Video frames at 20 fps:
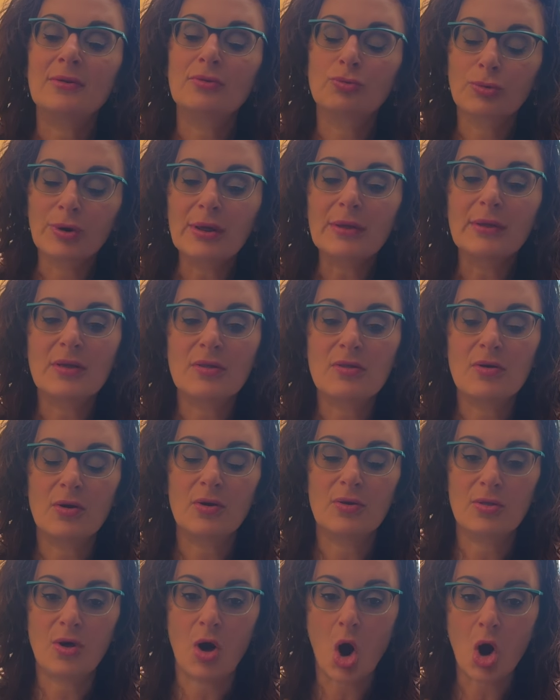really
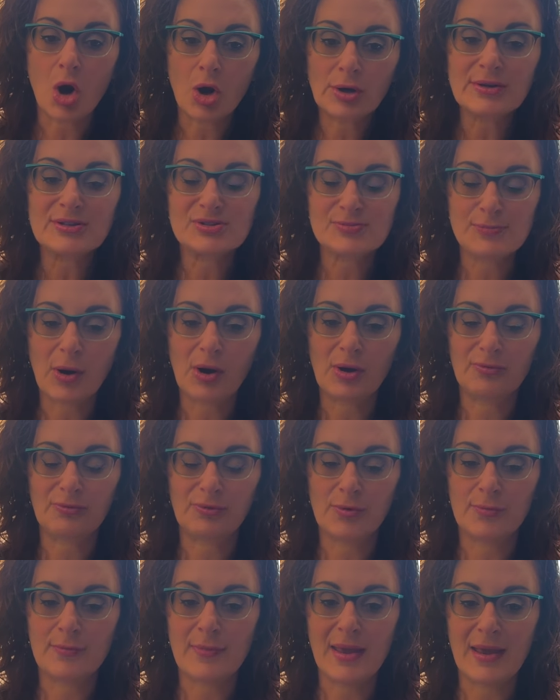the hardest part
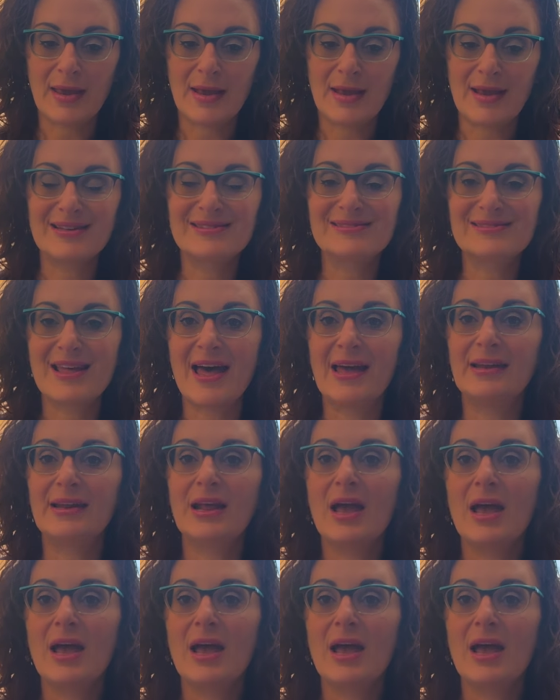for me is that